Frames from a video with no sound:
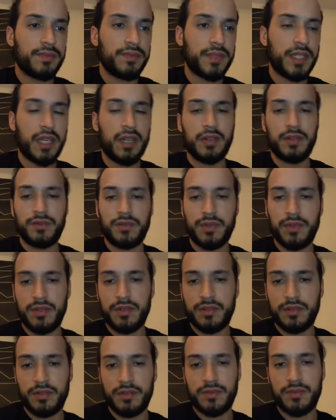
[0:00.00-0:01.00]
Yeah,
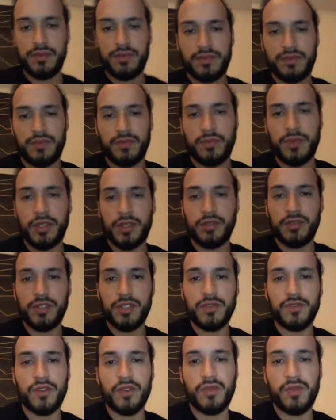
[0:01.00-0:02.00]
we've been doing this
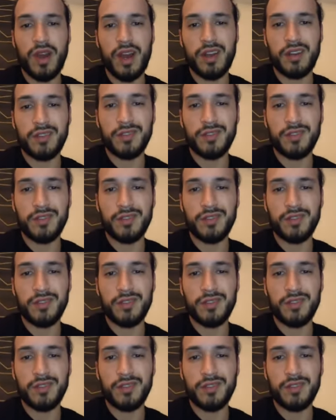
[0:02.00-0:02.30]
for a while,